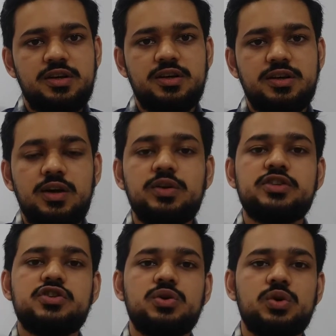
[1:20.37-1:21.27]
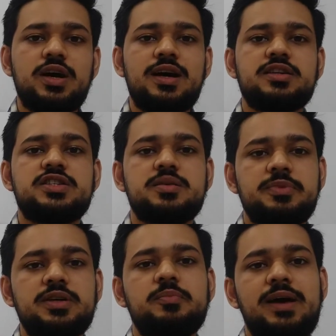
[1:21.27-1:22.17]
Now let's look at a
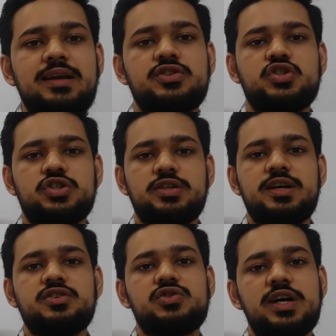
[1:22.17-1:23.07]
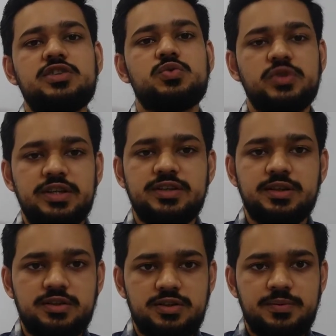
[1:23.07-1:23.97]
typical balance sheet and try to read
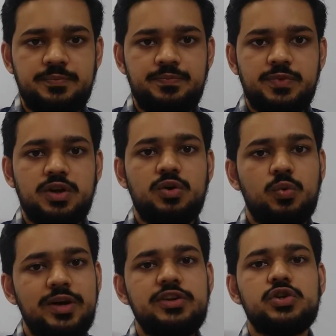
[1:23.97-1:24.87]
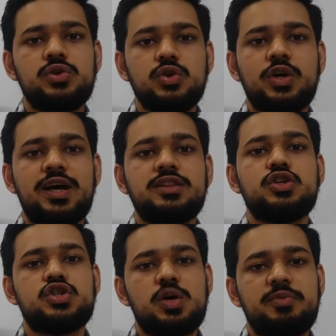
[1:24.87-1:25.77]
it. When you look at the
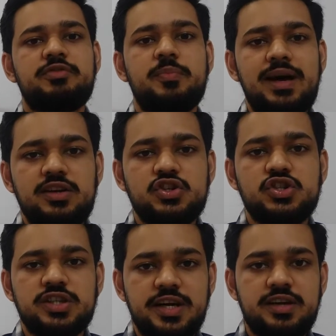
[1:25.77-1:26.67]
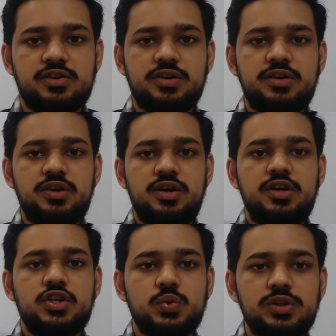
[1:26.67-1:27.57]
top of a balance sheet header,
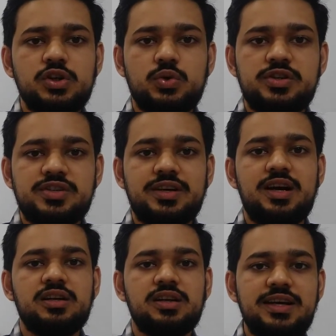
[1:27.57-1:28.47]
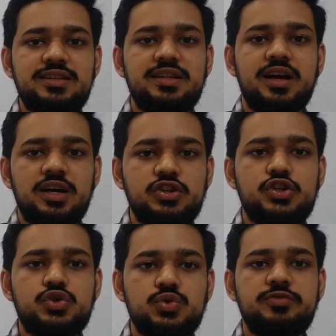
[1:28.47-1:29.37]
you will notice that unlike the other
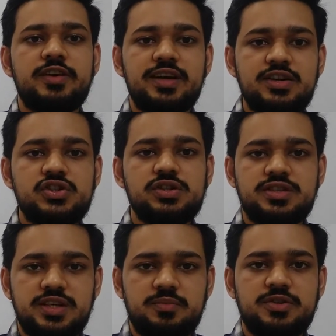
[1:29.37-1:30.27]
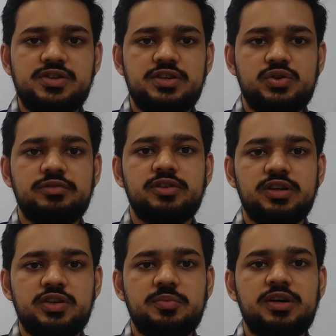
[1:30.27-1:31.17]
2 financial statements that you have
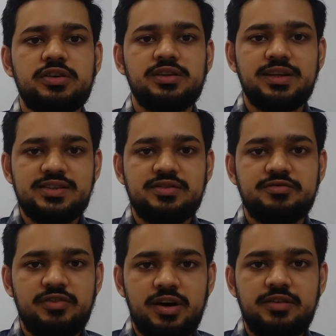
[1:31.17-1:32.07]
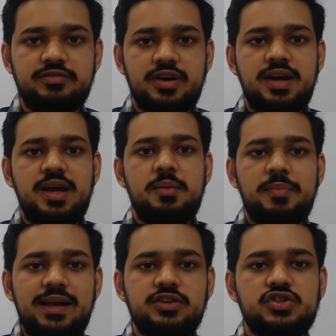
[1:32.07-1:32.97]
learned about in lesson 5,
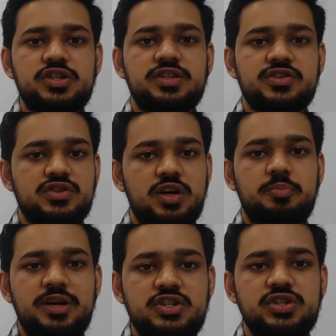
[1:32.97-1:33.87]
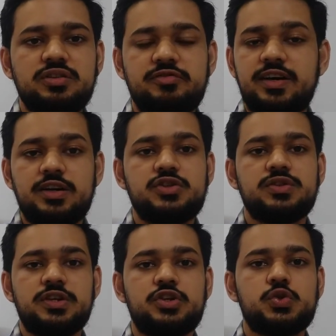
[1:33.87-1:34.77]
balance sheet does not mention the financial
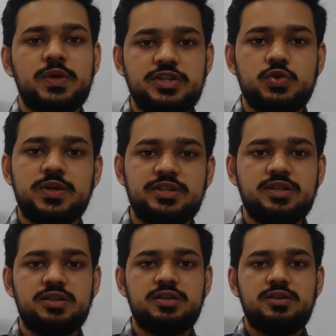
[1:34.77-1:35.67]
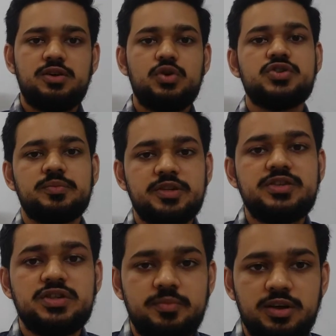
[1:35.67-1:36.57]
year 2020 or something
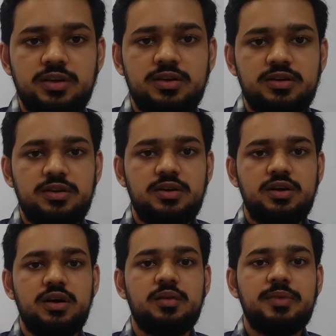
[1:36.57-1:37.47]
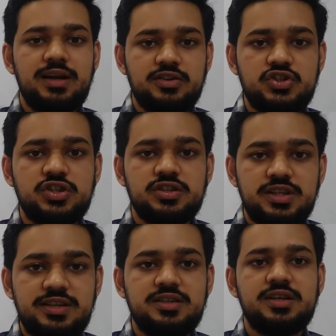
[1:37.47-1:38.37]
similar. A balance sheet
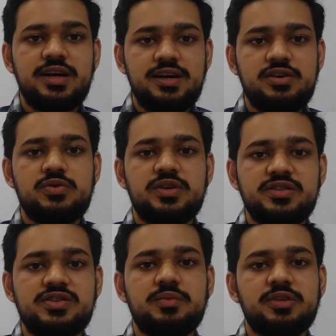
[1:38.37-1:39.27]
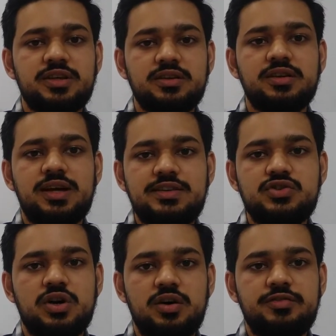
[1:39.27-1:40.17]
date in the header reads something in the lines
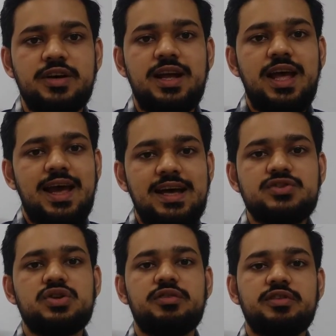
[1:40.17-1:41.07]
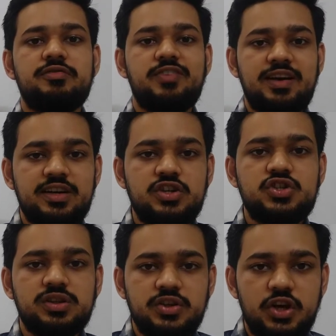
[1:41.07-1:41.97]
of as of the
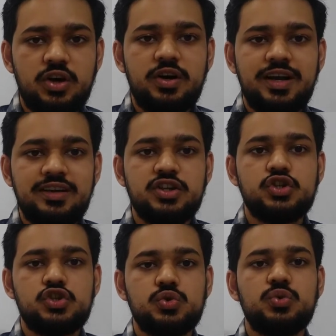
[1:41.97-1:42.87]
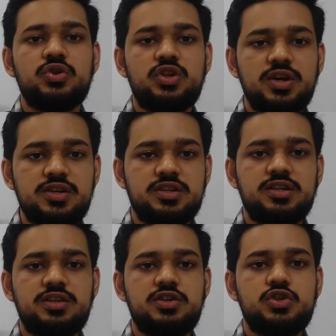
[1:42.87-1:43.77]
financial year ended June
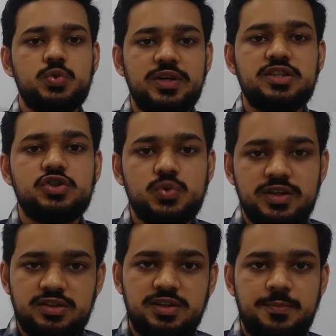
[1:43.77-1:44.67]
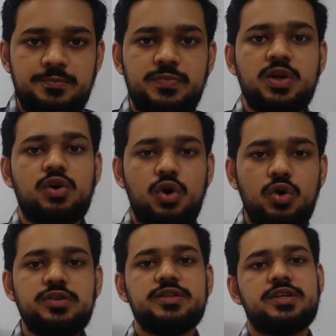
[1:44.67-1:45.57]
30, 2020,
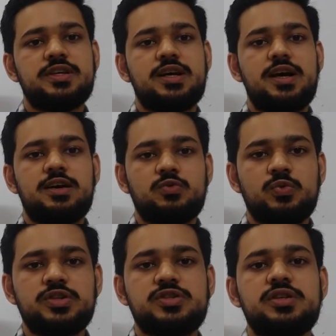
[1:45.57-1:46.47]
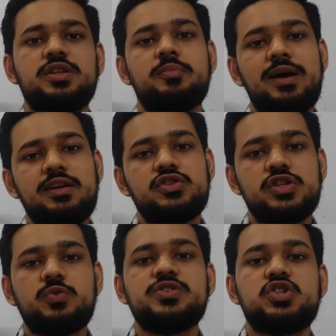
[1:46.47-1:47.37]
or the date at which the balance
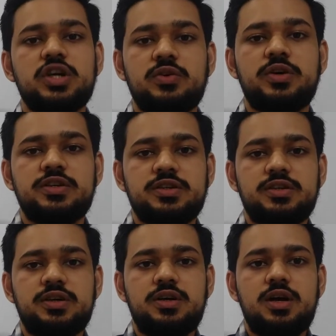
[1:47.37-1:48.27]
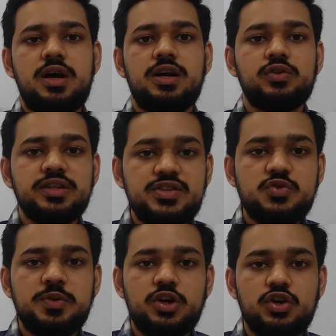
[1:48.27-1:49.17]
sheet was generated. Now this is
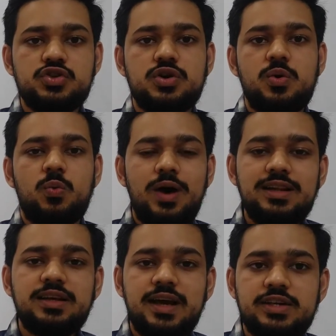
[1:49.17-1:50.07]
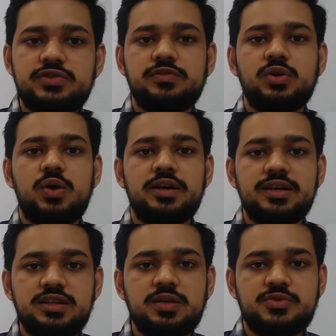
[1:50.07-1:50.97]
because while cash flow and
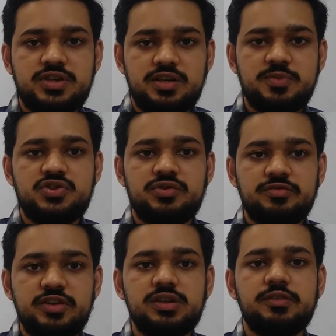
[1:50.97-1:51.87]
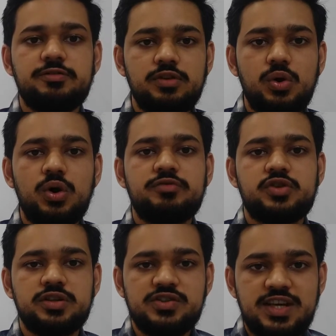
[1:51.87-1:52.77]
income statements reveal the flow of
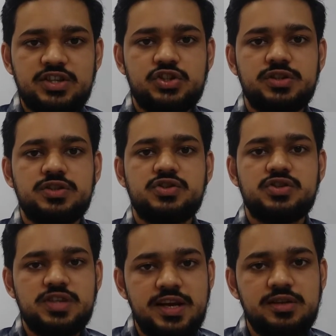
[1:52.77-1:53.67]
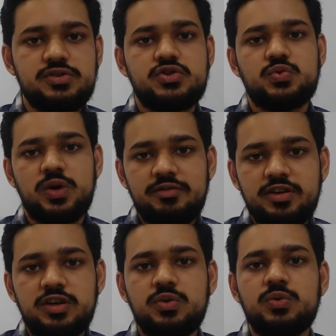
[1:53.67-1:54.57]
transactions, sales,
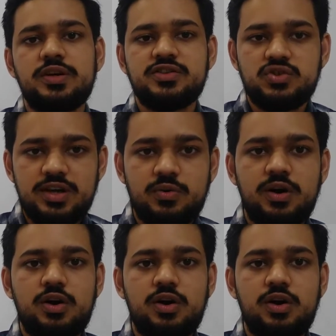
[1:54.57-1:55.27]
revenue, etc.